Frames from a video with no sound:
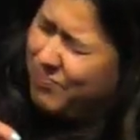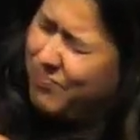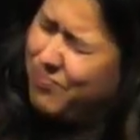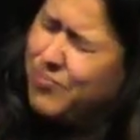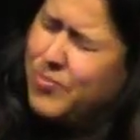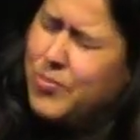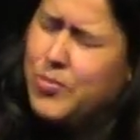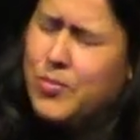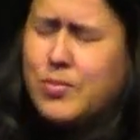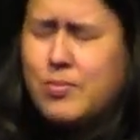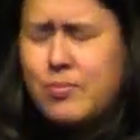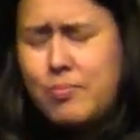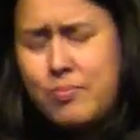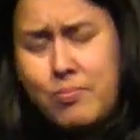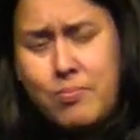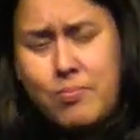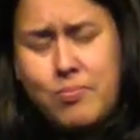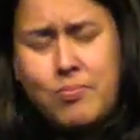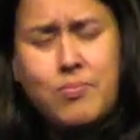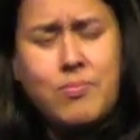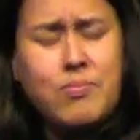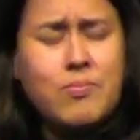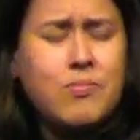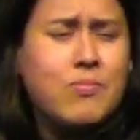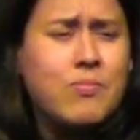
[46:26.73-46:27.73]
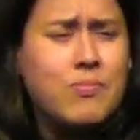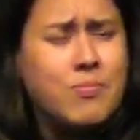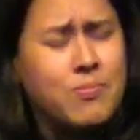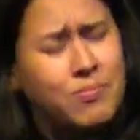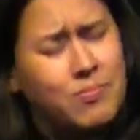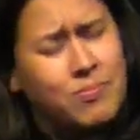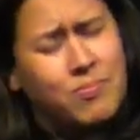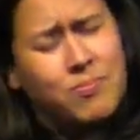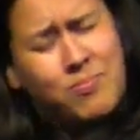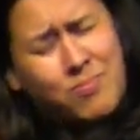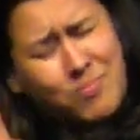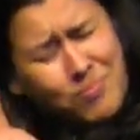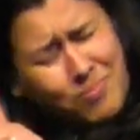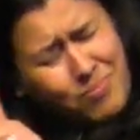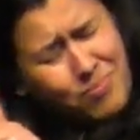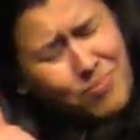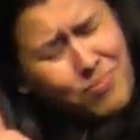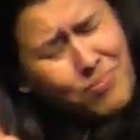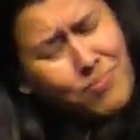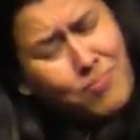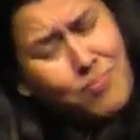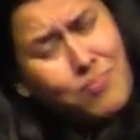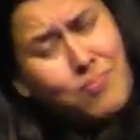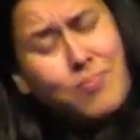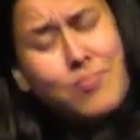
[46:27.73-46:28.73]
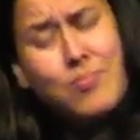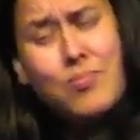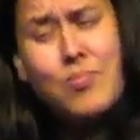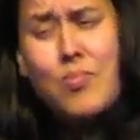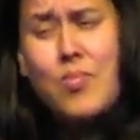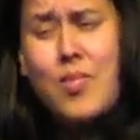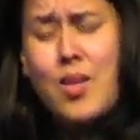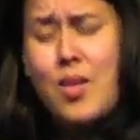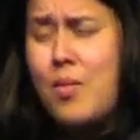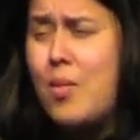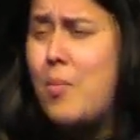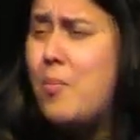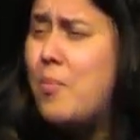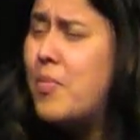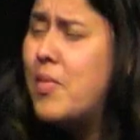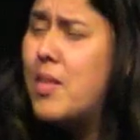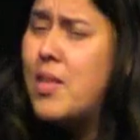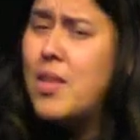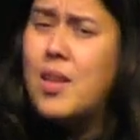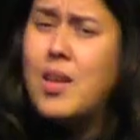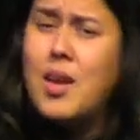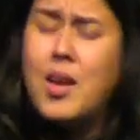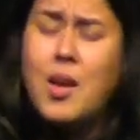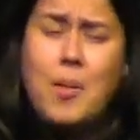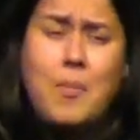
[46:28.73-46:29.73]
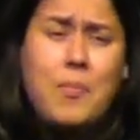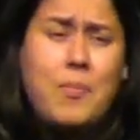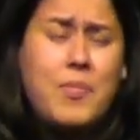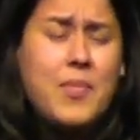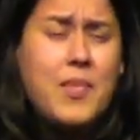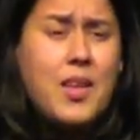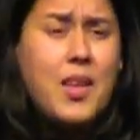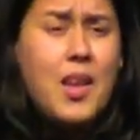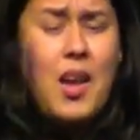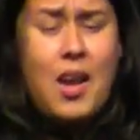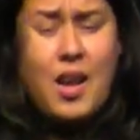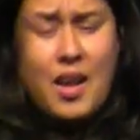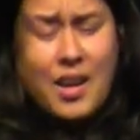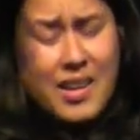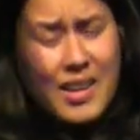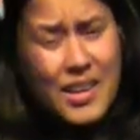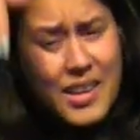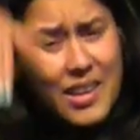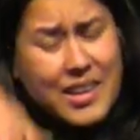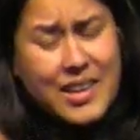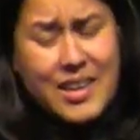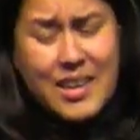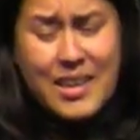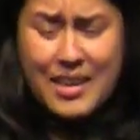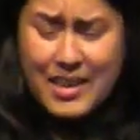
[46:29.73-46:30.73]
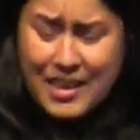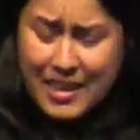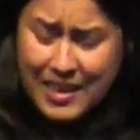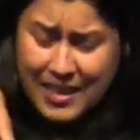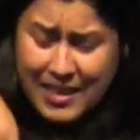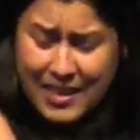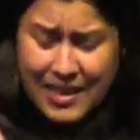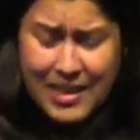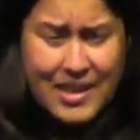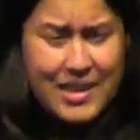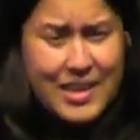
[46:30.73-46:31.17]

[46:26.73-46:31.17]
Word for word: But we have to take the step back and say, okay, why are we in this position of doubting?